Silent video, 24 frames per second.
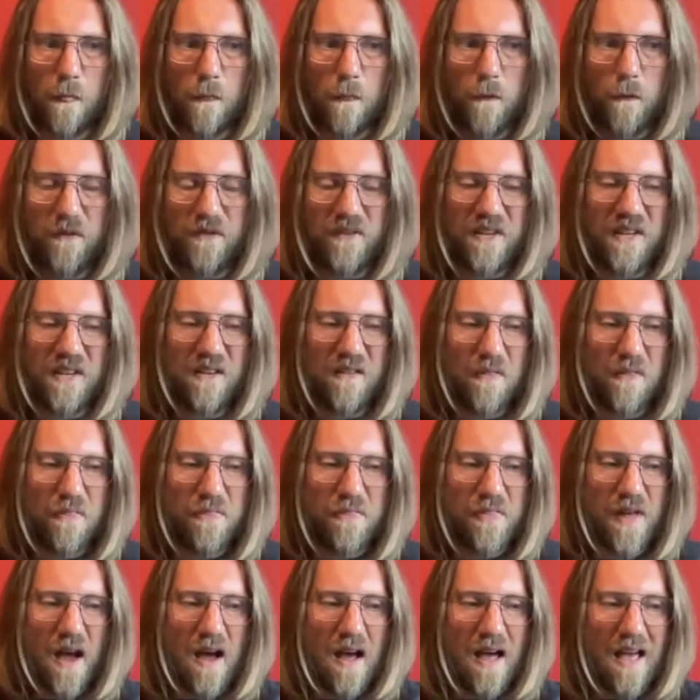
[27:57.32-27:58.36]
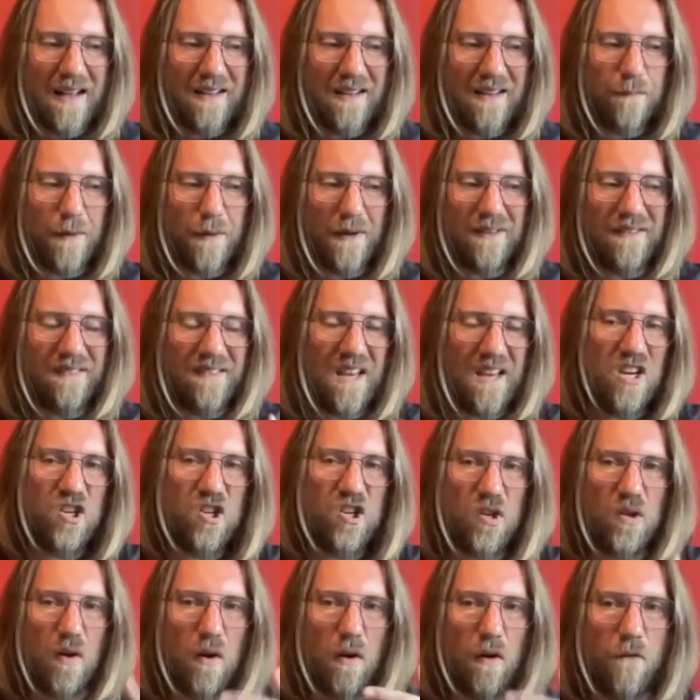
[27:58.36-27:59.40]
you see, that
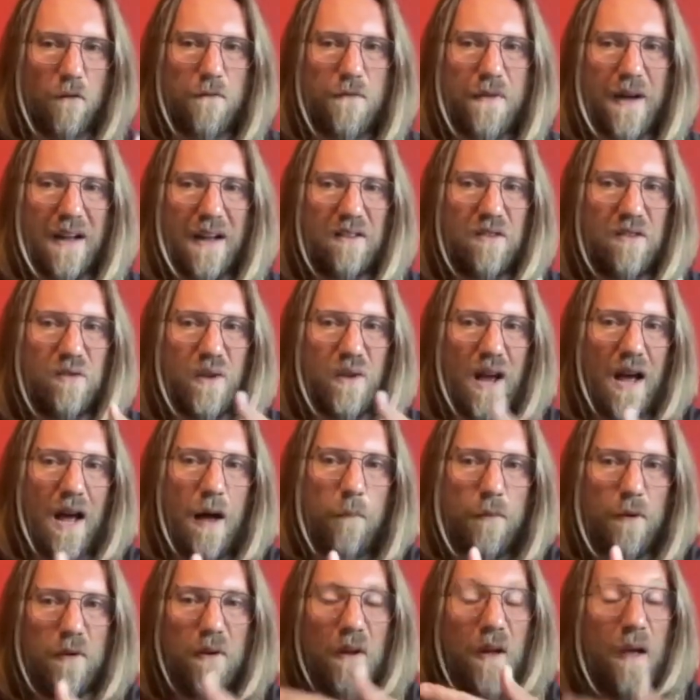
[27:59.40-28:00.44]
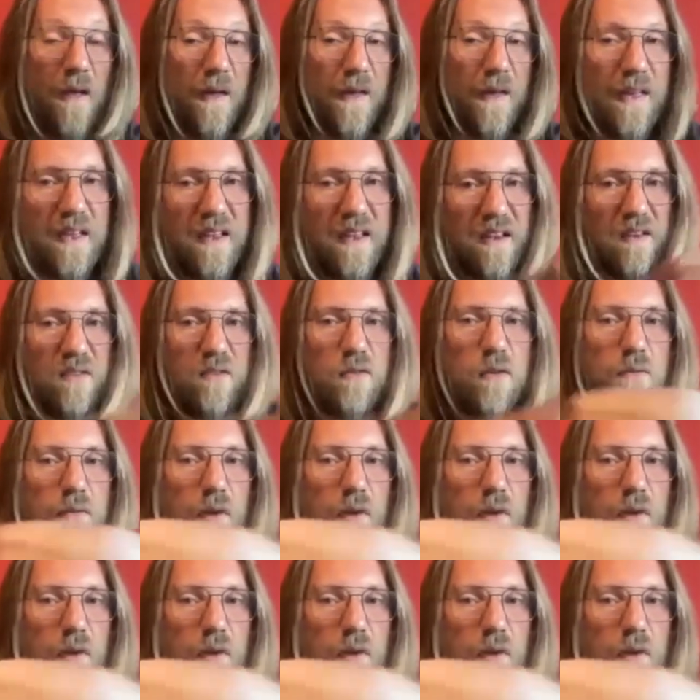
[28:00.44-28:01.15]
expectation of that to happen is the